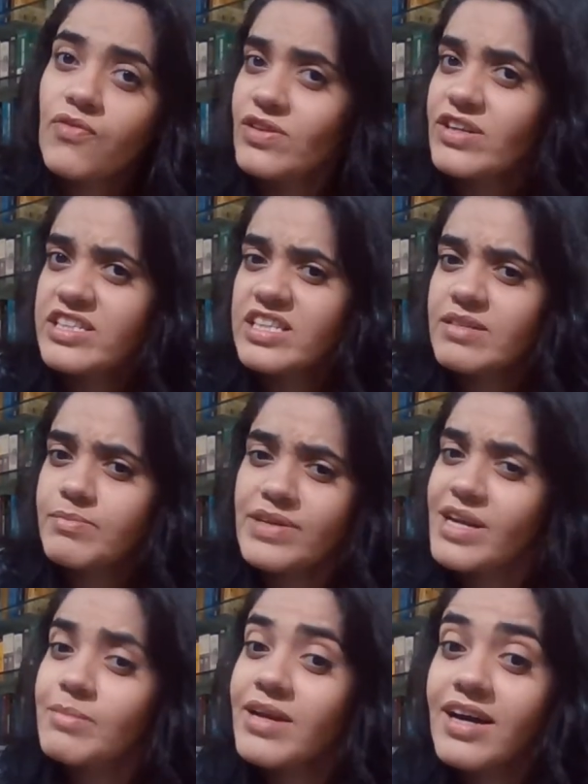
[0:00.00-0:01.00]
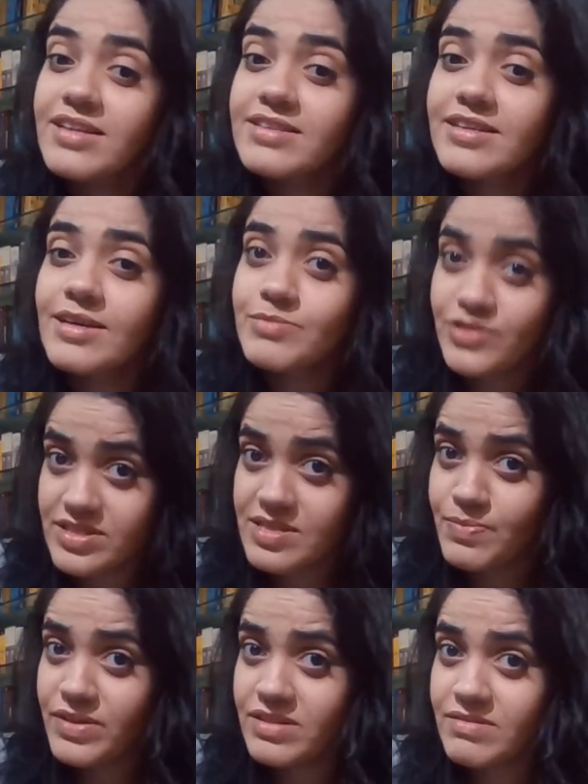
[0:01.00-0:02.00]
flirting. But I'm not. I'm
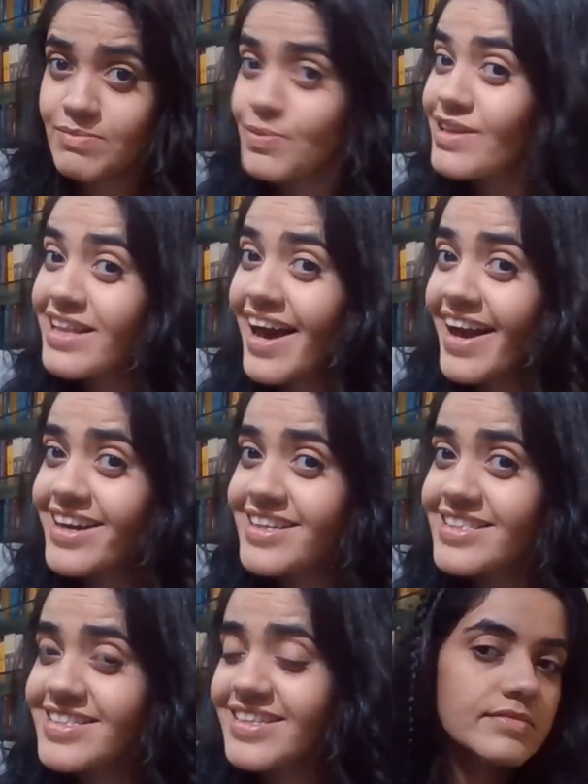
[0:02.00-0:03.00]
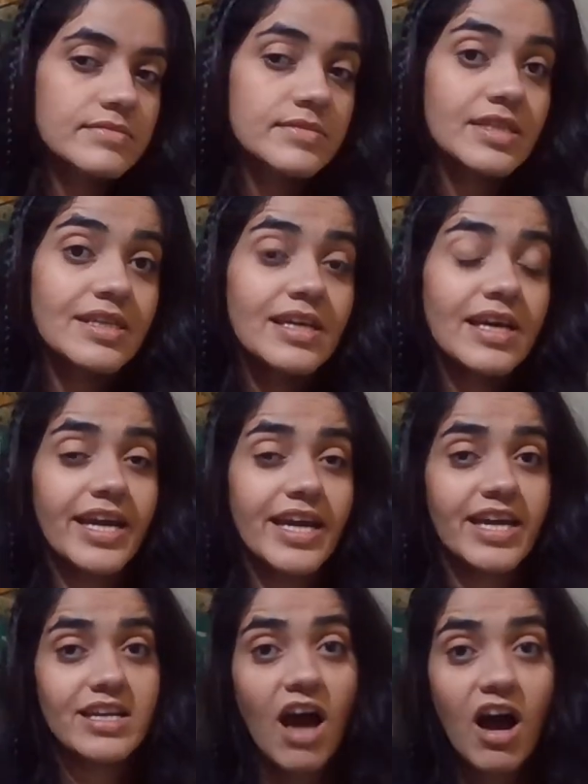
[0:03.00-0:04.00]
just being polite.
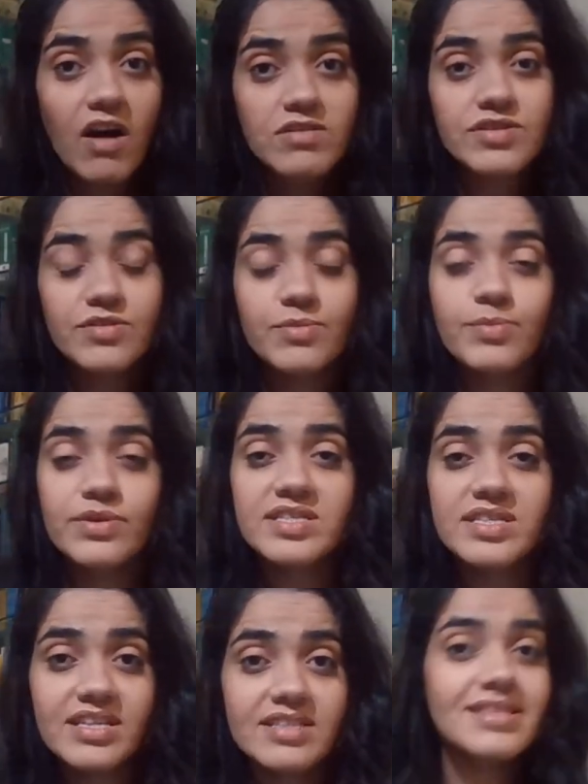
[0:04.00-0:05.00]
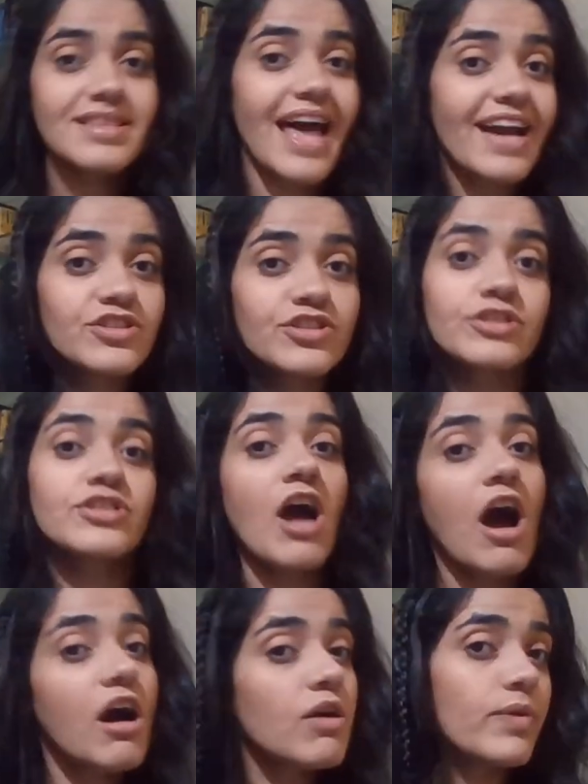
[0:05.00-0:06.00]
And also, Brazilians like to
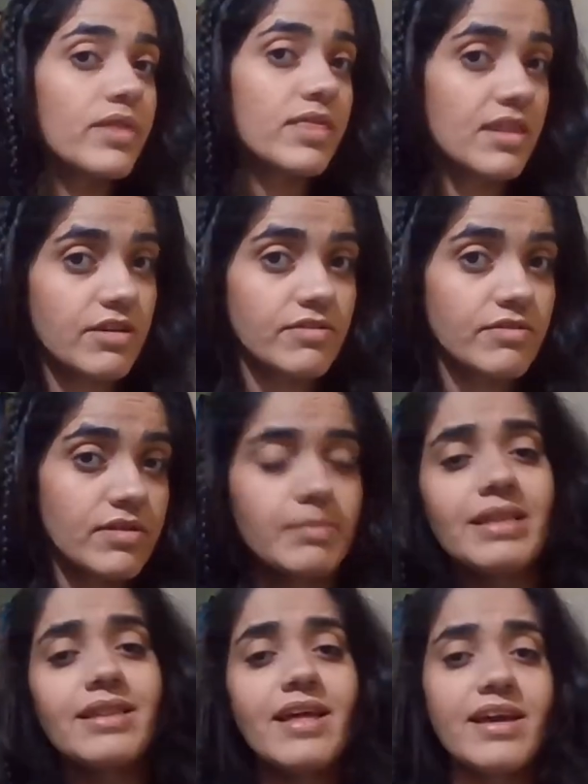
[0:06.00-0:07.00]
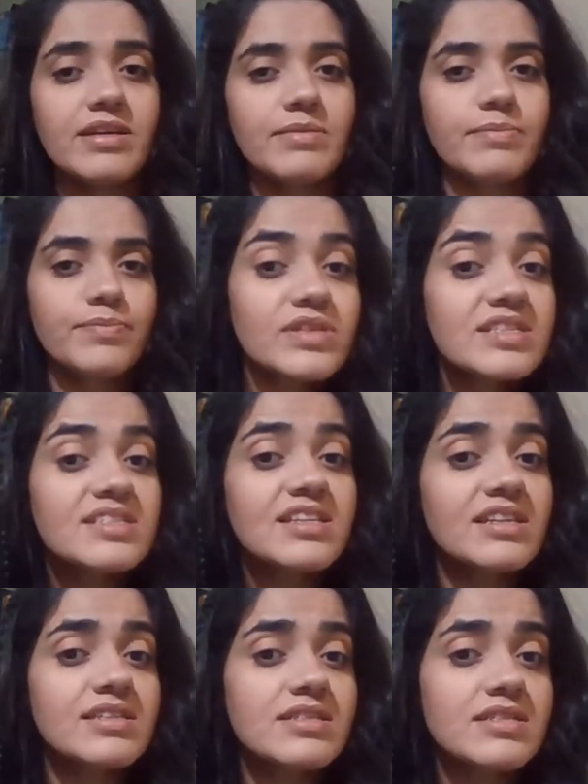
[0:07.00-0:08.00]
talk with you. I mean, like,
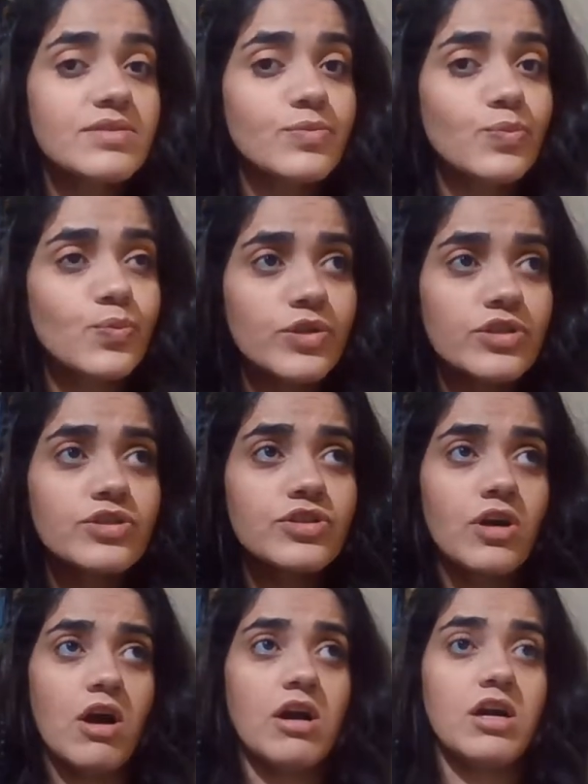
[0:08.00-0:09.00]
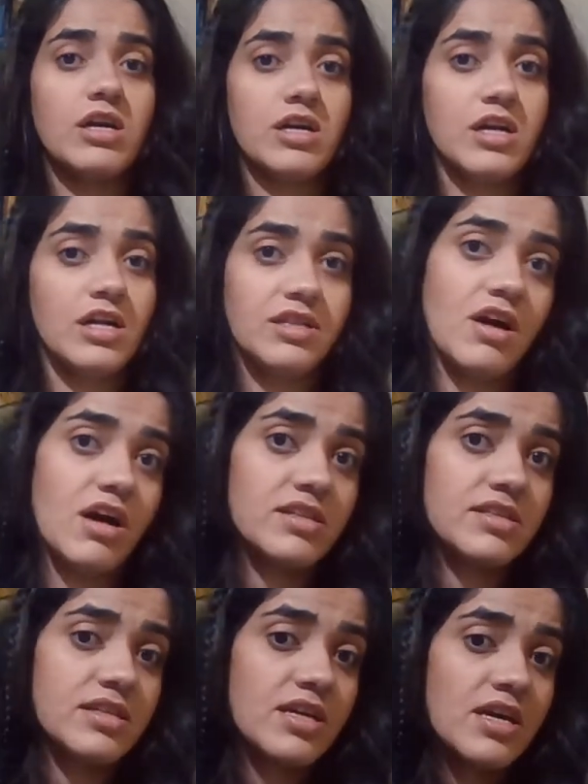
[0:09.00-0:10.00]
Brazilians, we talk a
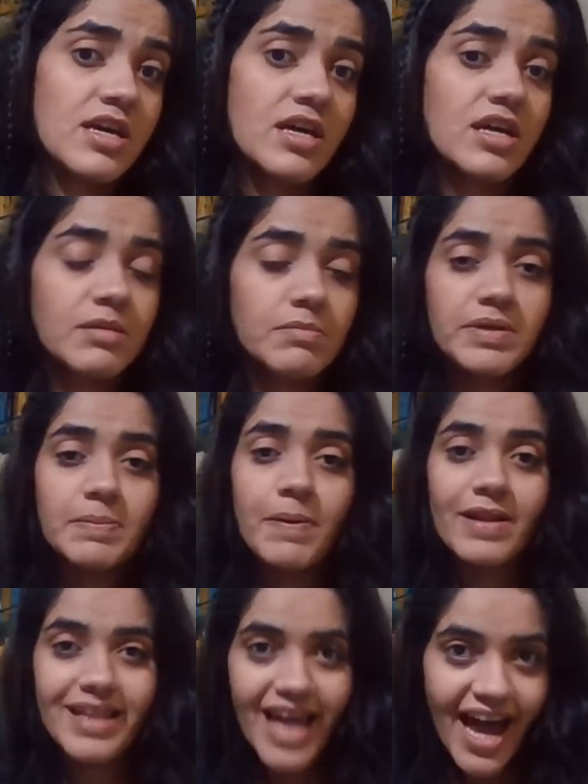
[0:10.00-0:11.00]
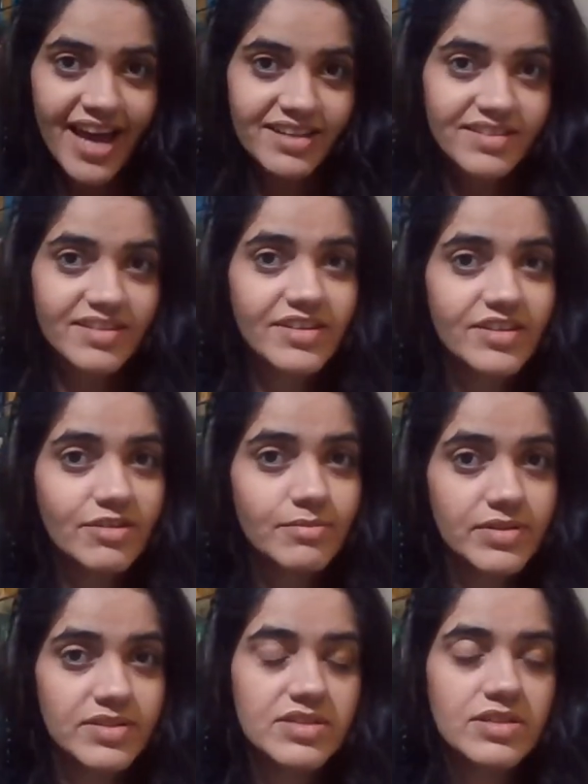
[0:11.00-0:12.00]
lot. And be polite here in
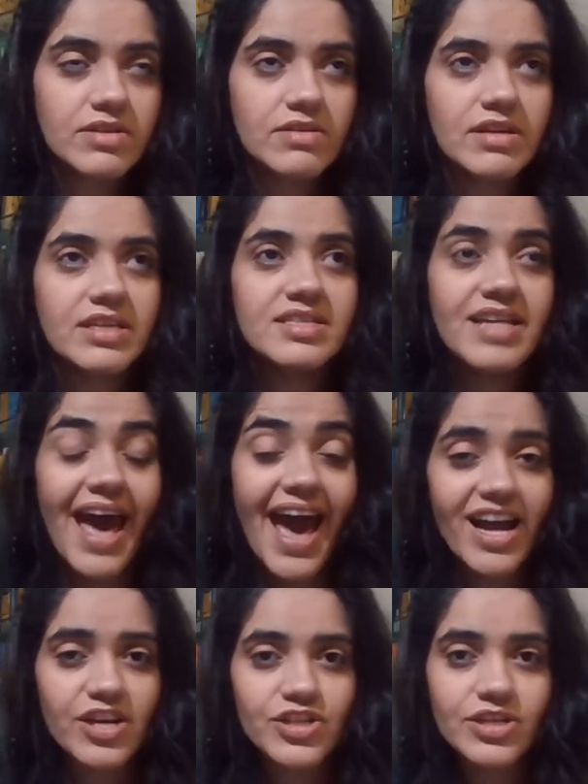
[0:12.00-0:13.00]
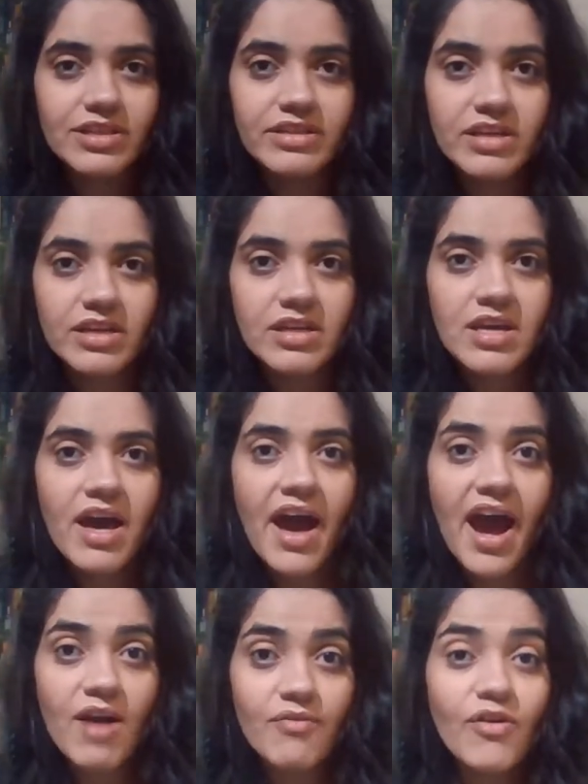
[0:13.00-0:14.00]
Brazil, it's actually
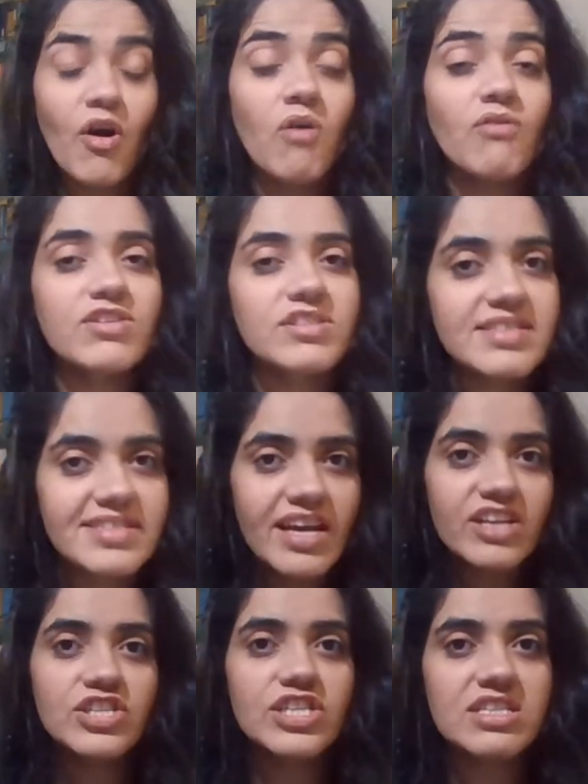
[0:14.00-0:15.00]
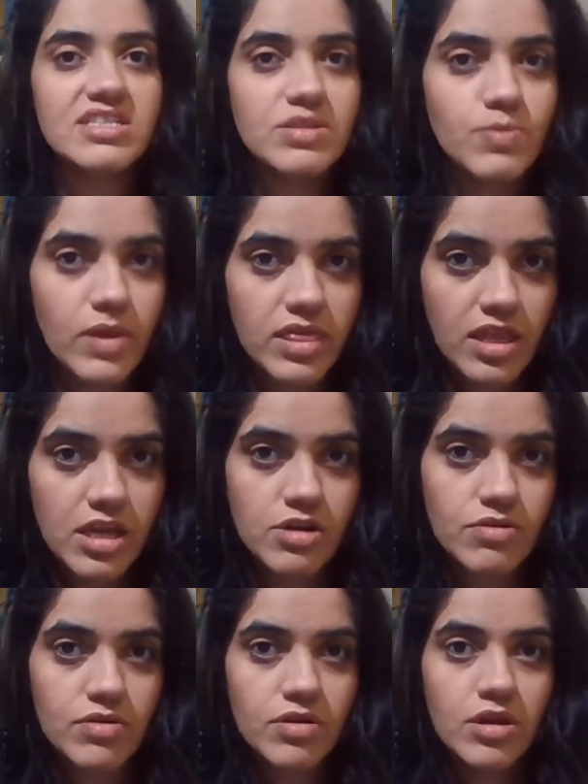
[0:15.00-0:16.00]
have conversations with
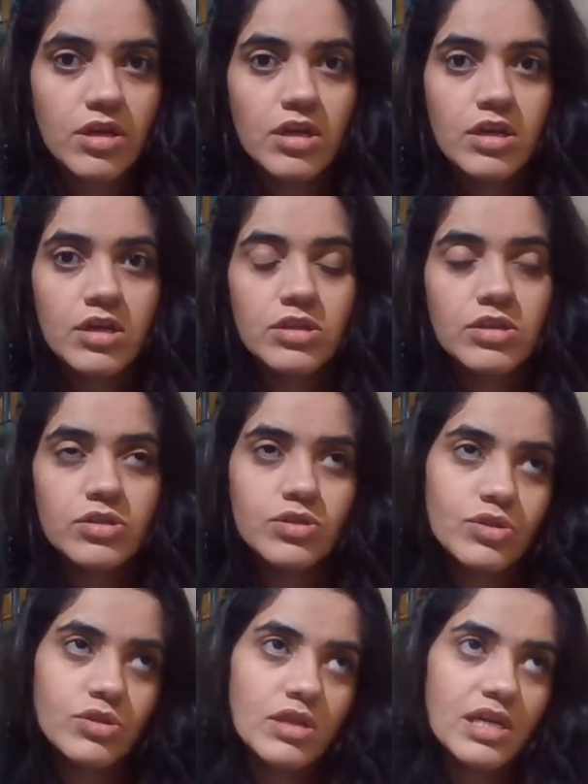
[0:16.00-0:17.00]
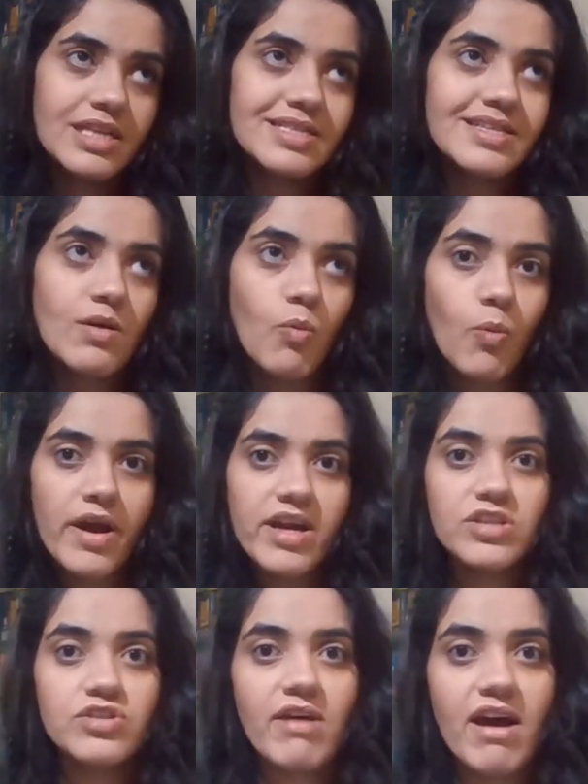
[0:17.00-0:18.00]
you. It's a
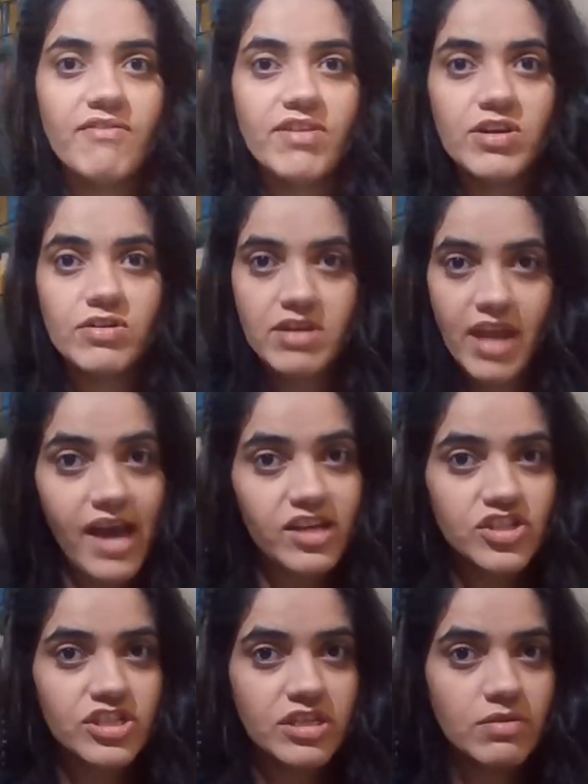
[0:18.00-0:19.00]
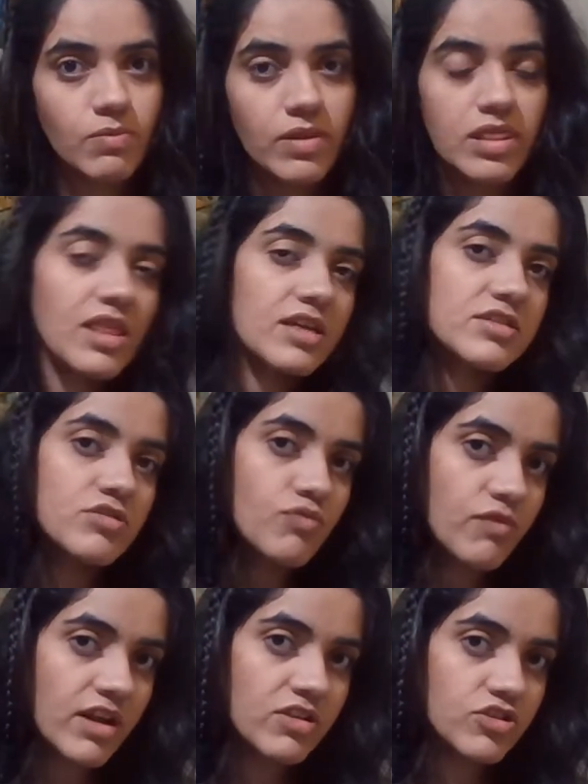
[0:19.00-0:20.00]
way to have a connection with
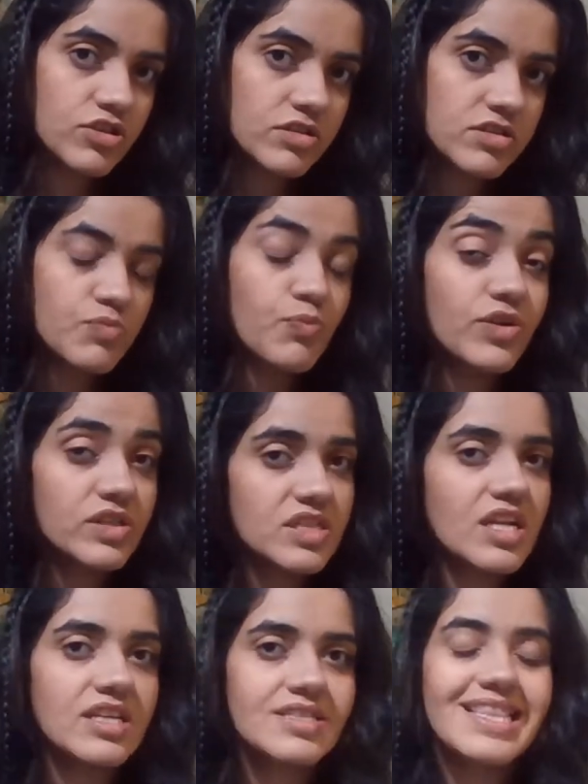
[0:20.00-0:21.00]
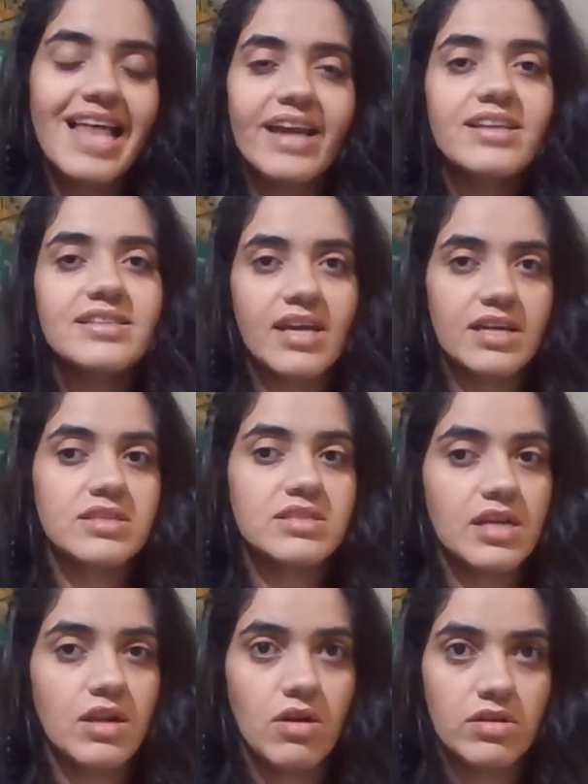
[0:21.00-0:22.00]
strangers. Brazilians like that
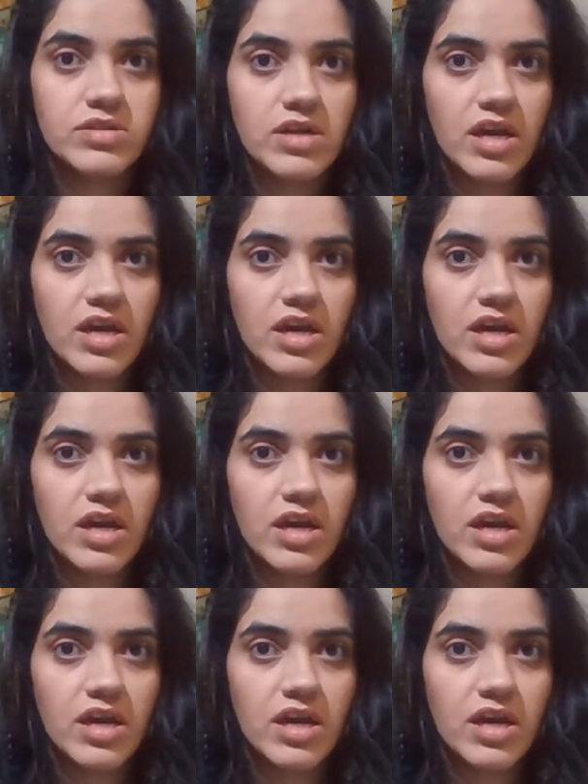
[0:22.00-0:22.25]
a lot,